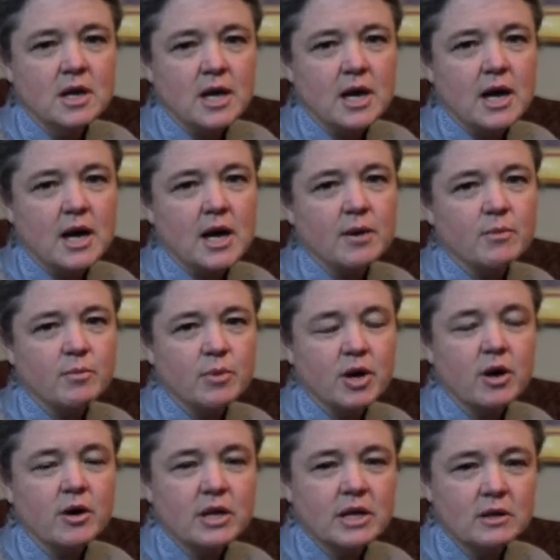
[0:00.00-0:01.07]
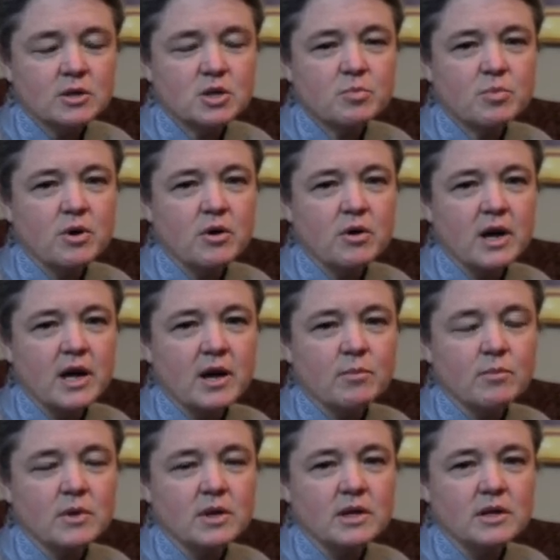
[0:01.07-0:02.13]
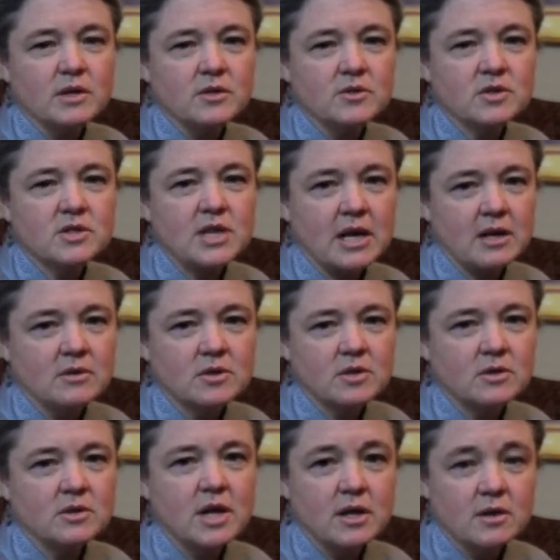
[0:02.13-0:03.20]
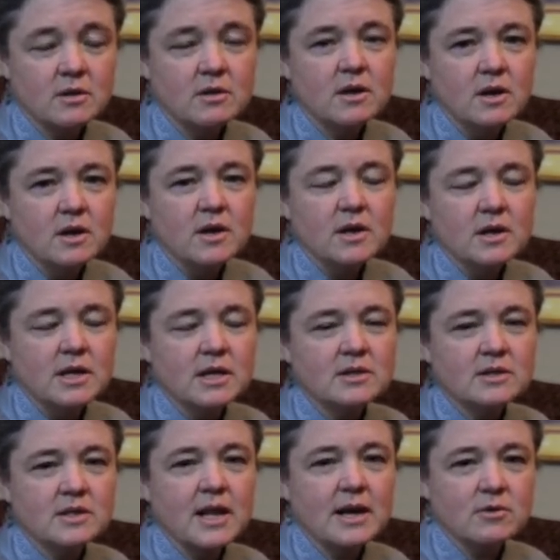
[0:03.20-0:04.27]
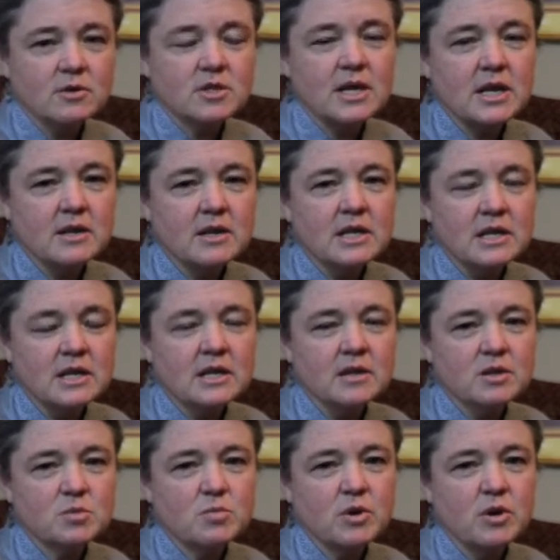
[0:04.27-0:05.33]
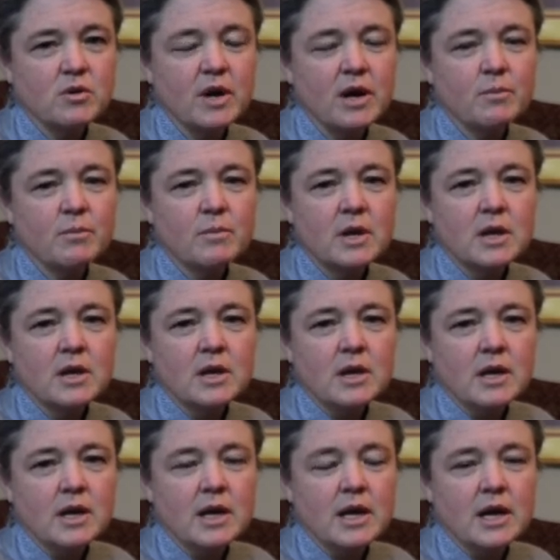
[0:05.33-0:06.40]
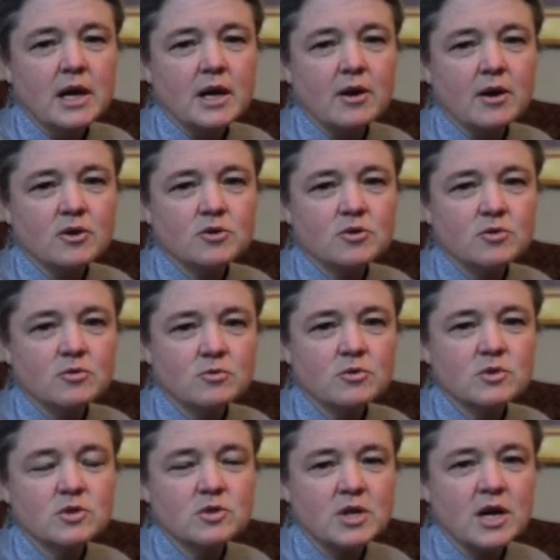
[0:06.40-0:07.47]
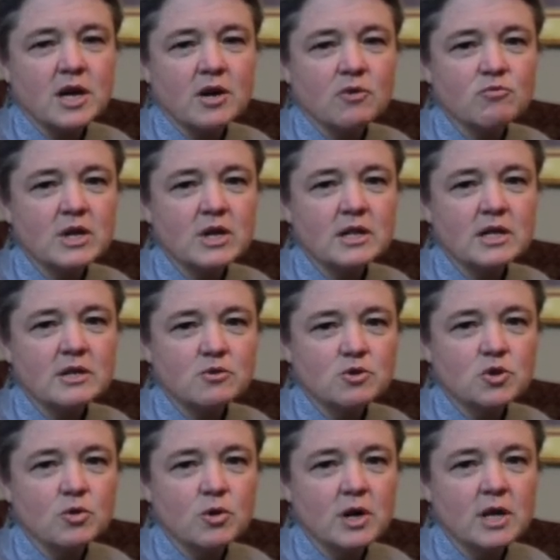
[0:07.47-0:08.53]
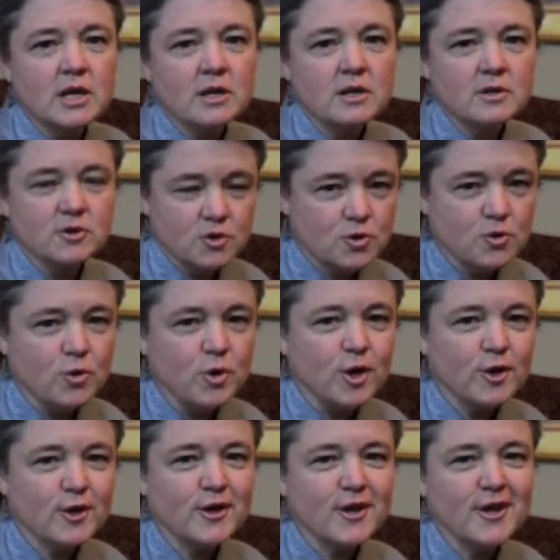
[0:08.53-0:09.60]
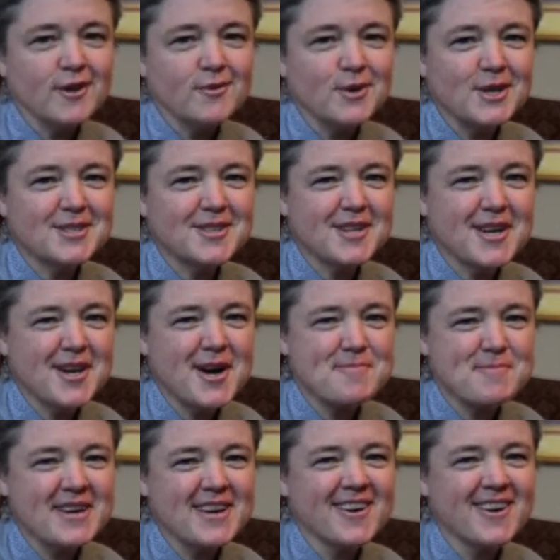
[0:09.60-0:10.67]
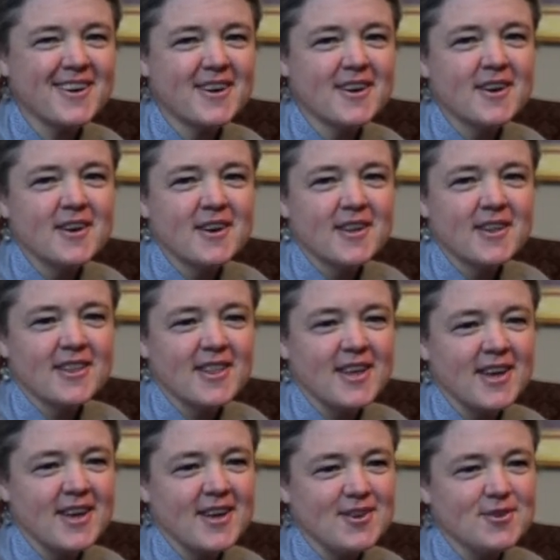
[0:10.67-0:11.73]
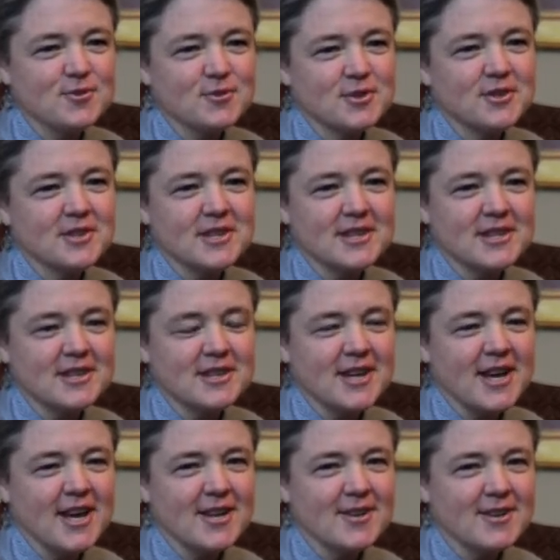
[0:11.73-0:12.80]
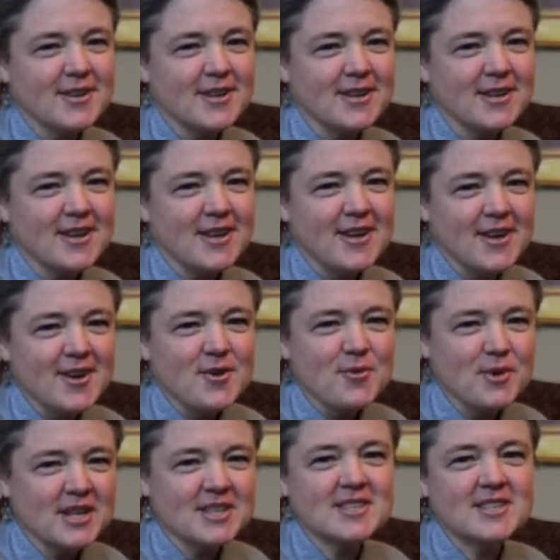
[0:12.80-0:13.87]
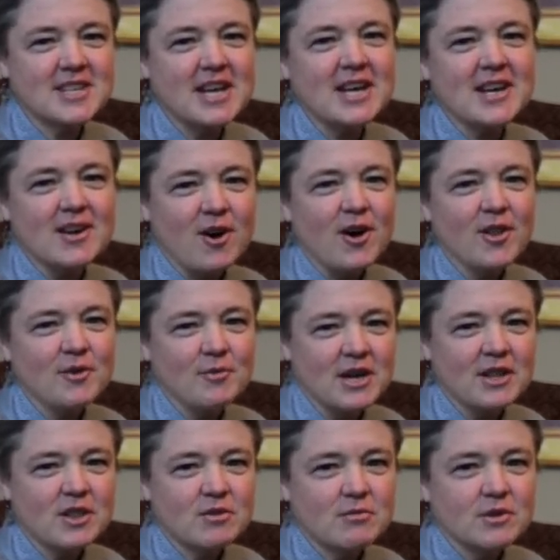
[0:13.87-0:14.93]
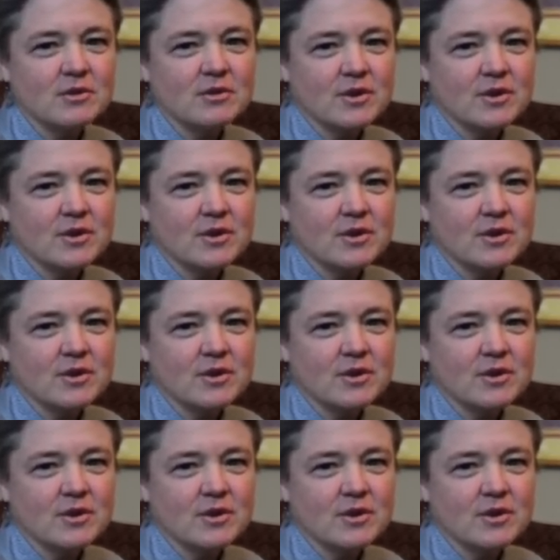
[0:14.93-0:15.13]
But our English program is second to none. It's an outstanding English program, and our students really enjoy school. And once they come here, they usually want to stay all the way through